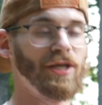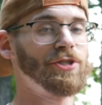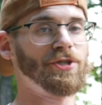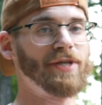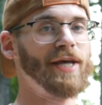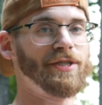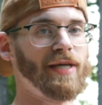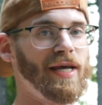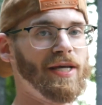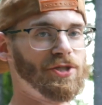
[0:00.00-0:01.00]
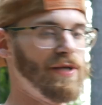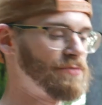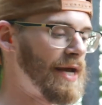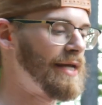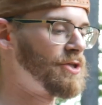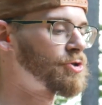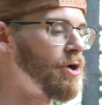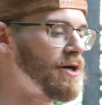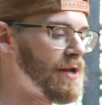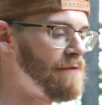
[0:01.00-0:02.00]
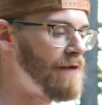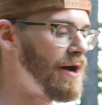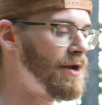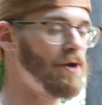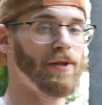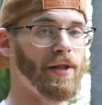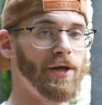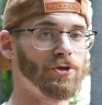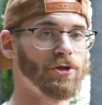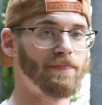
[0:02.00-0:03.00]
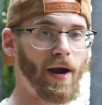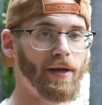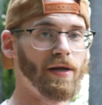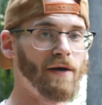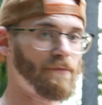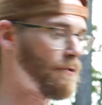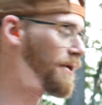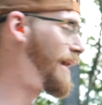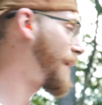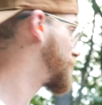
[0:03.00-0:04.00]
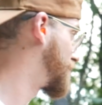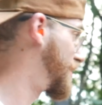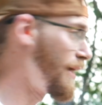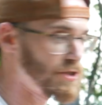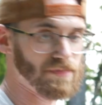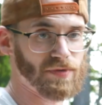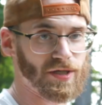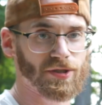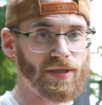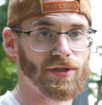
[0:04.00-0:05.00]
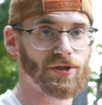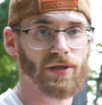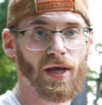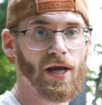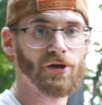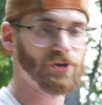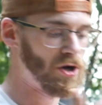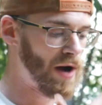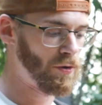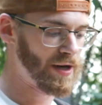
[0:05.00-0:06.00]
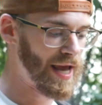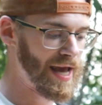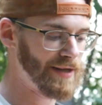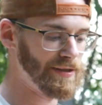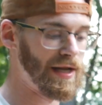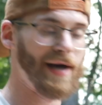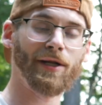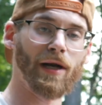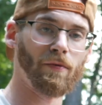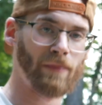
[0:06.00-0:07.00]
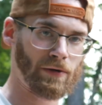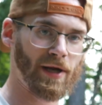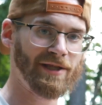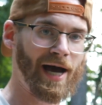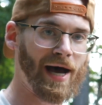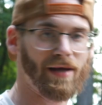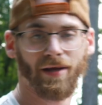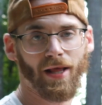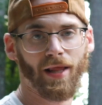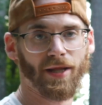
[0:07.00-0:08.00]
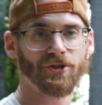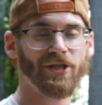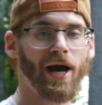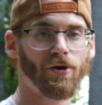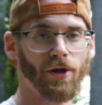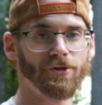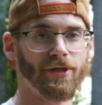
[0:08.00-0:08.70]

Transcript: just testing it, it seems like it's dark enough out here and the laser is bright enough where we can actually see it some distance. So I went ahead and lined it up with my red dot. Let's see how close it